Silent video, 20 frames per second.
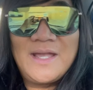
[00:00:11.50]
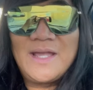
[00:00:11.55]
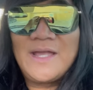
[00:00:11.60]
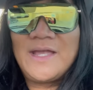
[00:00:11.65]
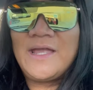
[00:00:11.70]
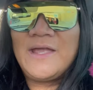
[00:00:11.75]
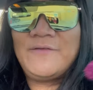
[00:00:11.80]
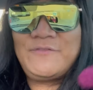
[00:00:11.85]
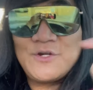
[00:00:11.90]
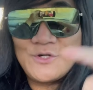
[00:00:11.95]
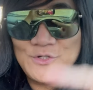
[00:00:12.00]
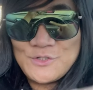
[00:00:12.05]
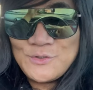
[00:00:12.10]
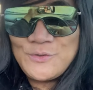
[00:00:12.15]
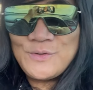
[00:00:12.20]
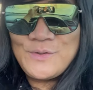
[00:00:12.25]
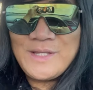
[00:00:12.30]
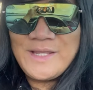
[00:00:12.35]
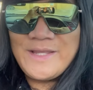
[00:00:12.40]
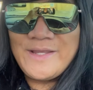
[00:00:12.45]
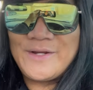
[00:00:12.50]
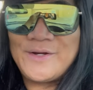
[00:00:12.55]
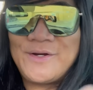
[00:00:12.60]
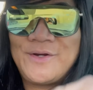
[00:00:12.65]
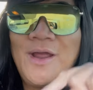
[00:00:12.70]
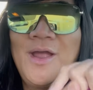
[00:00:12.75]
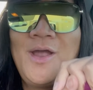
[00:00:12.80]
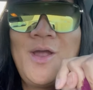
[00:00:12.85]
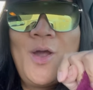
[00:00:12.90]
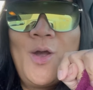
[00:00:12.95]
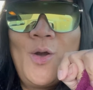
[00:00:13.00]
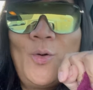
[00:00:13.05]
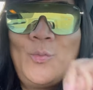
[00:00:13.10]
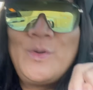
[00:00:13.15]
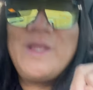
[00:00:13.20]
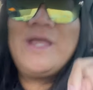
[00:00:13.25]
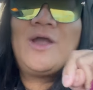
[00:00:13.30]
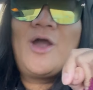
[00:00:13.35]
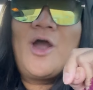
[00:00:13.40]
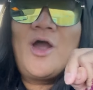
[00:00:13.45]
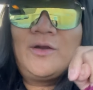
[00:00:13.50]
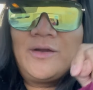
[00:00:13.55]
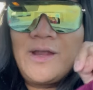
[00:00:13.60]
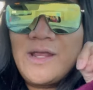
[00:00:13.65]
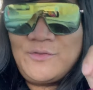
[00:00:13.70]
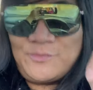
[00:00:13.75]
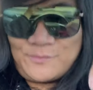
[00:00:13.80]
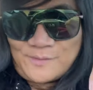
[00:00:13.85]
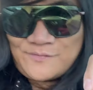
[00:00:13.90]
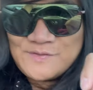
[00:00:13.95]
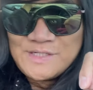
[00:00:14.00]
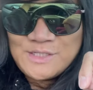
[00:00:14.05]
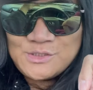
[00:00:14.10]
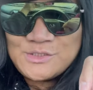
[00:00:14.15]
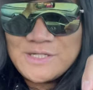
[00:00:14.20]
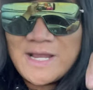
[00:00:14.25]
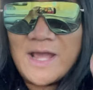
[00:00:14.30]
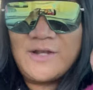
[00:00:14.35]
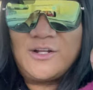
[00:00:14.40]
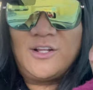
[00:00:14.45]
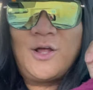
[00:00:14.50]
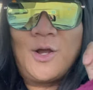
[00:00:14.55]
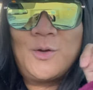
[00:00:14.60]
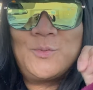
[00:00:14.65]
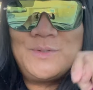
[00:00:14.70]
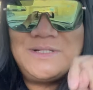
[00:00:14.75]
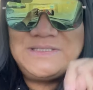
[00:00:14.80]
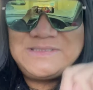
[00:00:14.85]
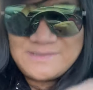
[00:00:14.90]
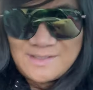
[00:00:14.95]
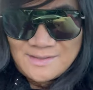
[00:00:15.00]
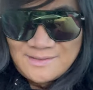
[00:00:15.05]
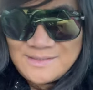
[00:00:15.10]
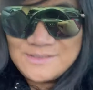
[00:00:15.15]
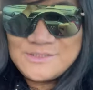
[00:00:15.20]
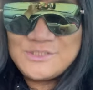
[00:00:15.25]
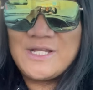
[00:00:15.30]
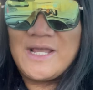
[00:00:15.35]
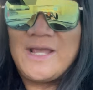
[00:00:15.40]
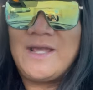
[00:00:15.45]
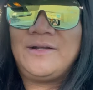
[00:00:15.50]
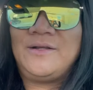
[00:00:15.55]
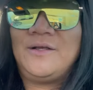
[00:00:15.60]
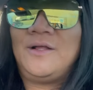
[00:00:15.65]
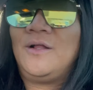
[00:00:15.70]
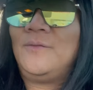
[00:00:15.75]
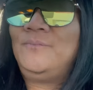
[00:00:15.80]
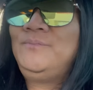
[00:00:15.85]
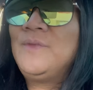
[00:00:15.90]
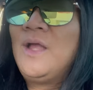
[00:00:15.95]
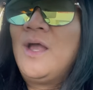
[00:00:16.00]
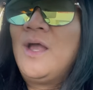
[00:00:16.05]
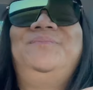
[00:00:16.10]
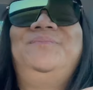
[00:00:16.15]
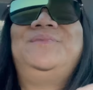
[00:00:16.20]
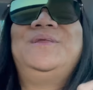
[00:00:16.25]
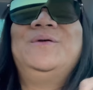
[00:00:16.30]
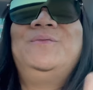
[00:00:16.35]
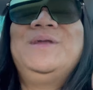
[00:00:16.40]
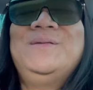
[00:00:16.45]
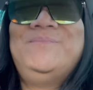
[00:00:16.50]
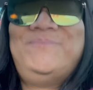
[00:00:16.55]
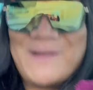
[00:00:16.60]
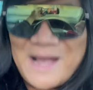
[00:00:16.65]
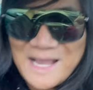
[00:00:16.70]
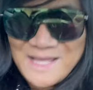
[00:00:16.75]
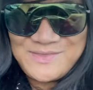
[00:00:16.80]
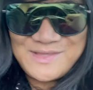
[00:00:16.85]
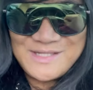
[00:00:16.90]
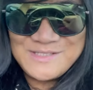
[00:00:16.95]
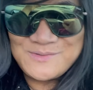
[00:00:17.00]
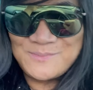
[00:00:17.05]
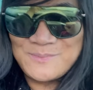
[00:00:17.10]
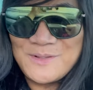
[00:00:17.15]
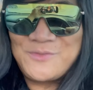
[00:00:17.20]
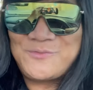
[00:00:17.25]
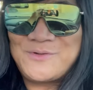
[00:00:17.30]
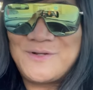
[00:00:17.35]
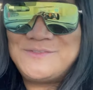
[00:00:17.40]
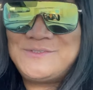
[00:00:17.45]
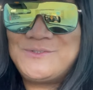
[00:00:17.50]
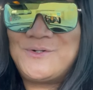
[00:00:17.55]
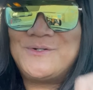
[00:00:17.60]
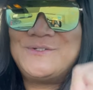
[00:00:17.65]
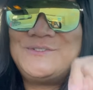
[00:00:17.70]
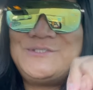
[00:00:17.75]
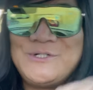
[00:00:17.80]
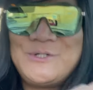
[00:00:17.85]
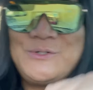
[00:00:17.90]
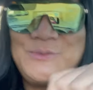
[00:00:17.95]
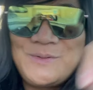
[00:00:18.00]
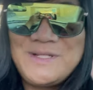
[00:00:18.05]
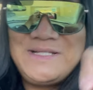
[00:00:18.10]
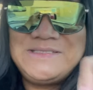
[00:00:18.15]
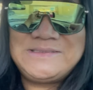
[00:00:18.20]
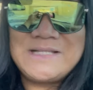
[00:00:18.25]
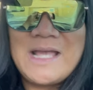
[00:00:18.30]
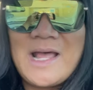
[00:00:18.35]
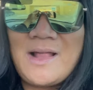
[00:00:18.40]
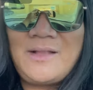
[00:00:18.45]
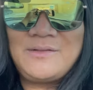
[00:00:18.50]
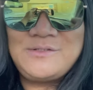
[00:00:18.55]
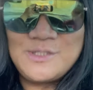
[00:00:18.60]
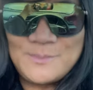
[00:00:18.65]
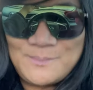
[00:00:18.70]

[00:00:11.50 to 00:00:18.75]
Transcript: If you're new here, we are a thrifting channel, a reselling channel. We buy things from the thrift store to resell, to